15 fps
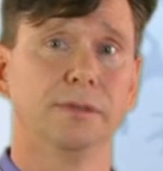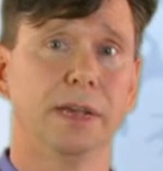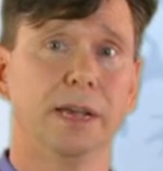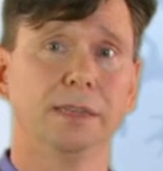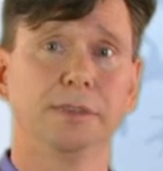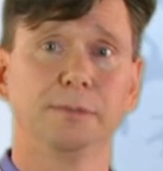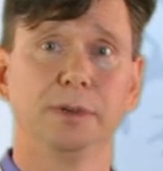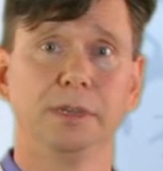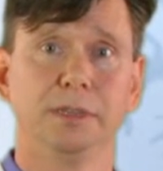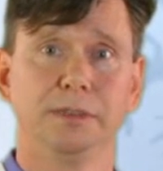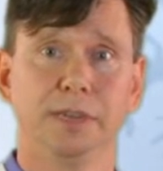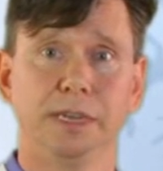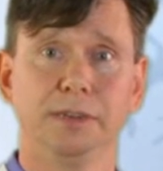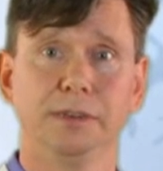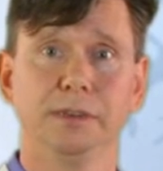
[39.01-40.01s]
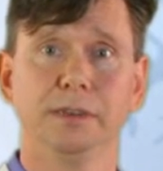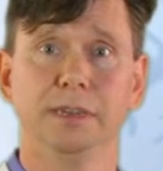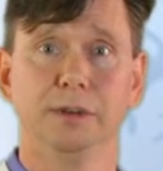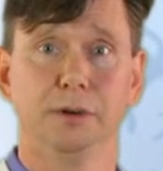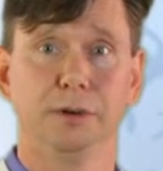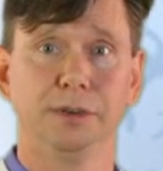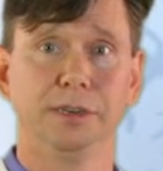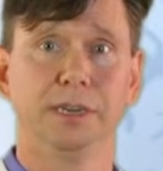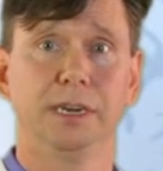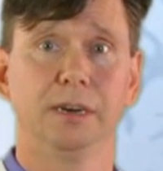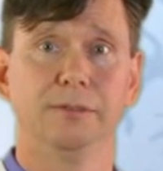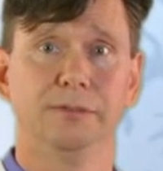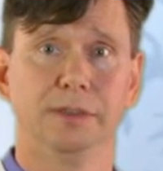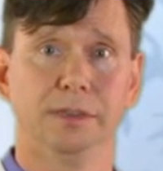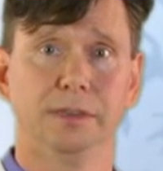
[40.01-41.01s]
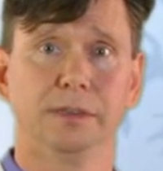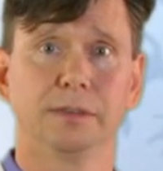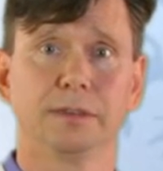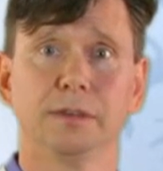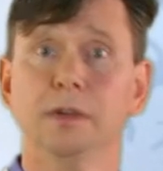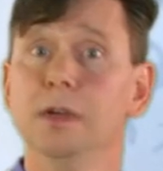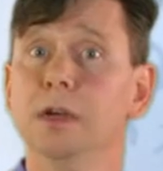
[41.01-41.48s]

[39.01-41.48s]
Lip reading: hospitalization and urgent care visits,